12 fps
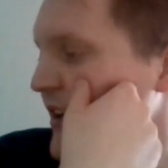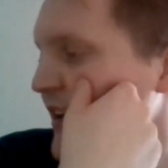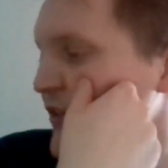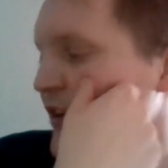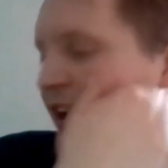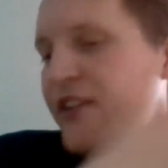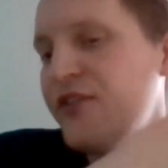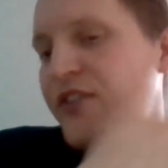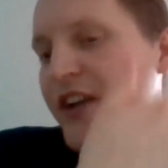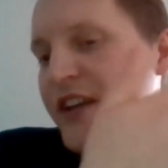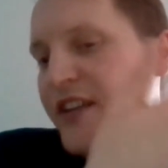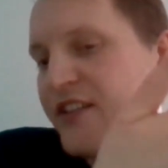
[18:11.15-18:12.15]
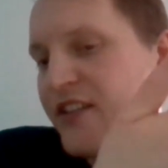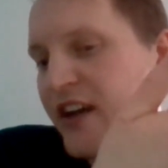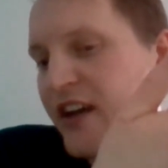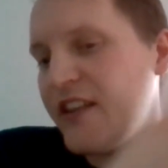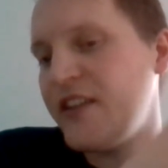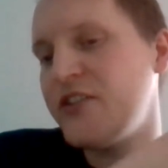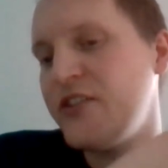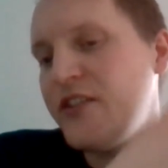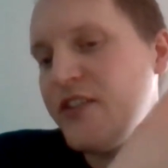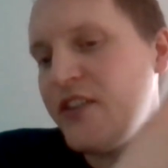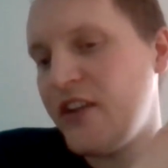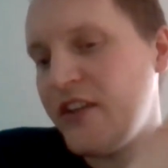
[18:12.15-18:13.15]
If you cannot find the slug, then you should
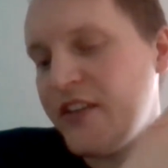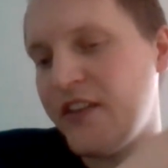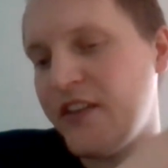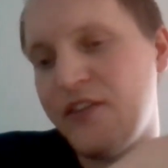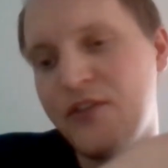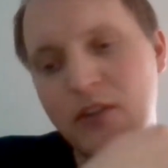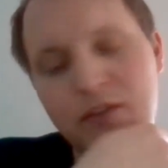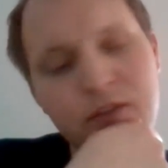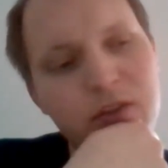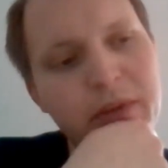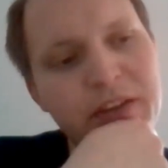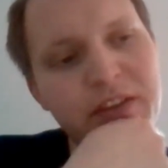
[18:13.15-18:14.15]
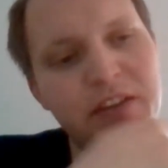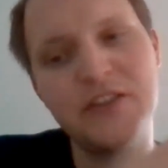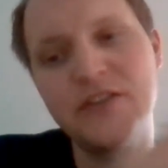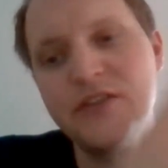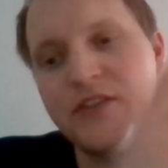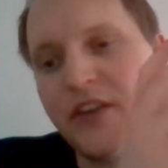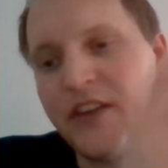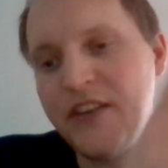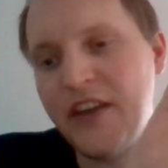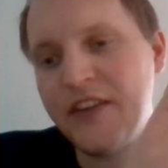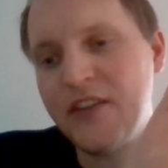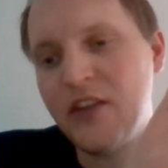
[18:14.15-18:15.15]
send the 404 message. So this
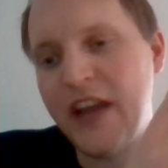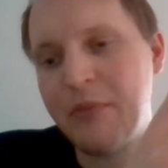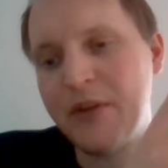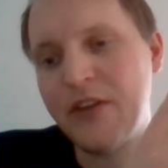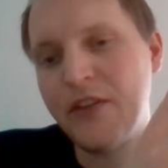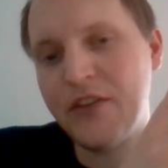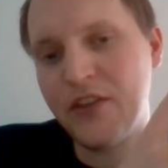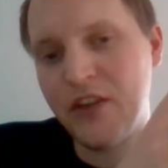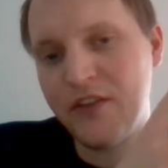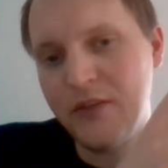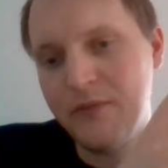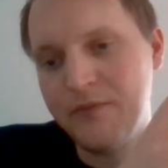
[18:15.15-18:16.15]
has to happen on the server.